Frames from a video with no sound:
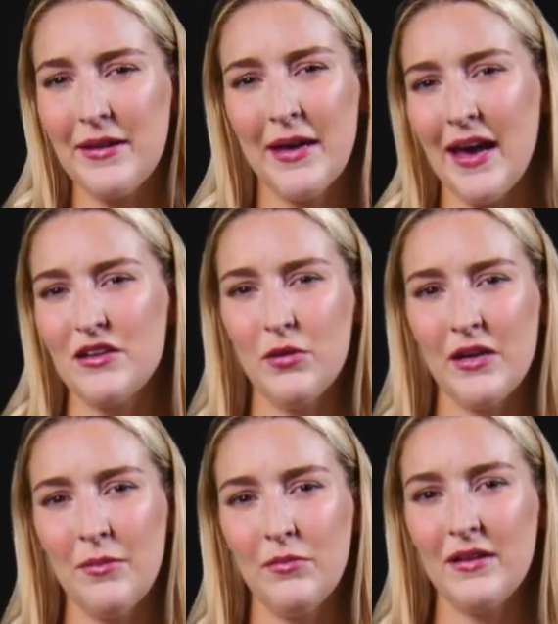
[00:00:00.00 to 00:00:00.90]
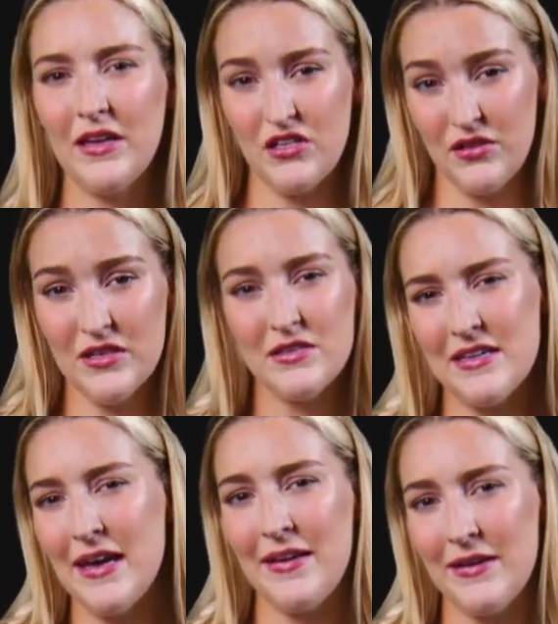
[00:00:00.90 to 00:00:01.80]
As William Wrigley Jr.
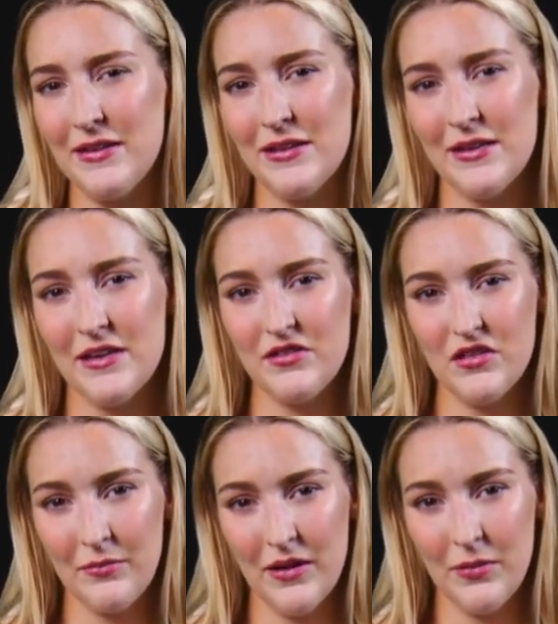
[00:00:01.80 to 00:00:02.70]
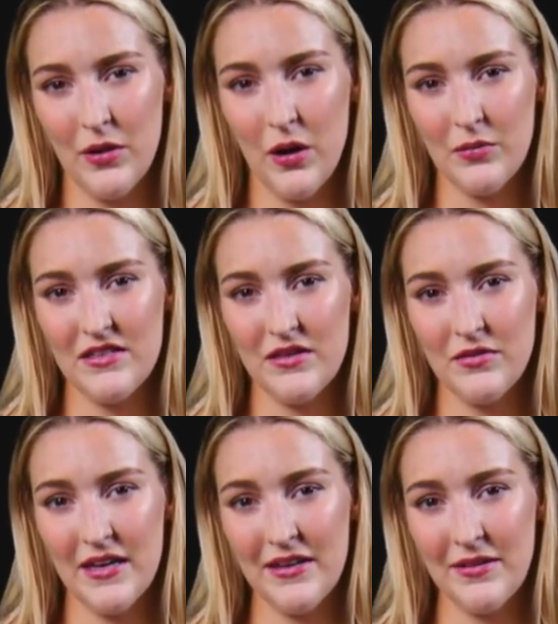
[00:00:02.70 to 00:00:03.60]
said, "If two people always
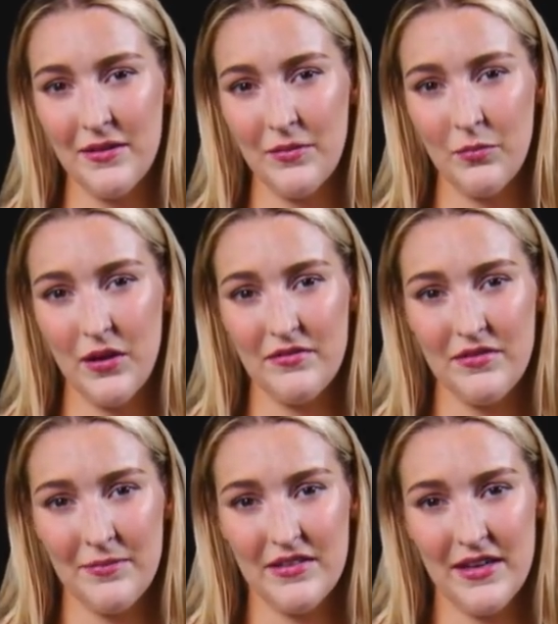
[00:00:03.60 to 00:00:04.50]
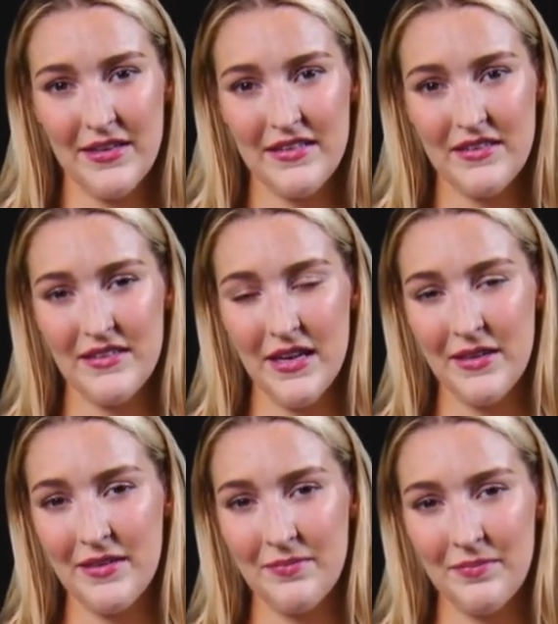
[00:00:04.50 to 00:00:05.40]
agree, one of them is unnecessary."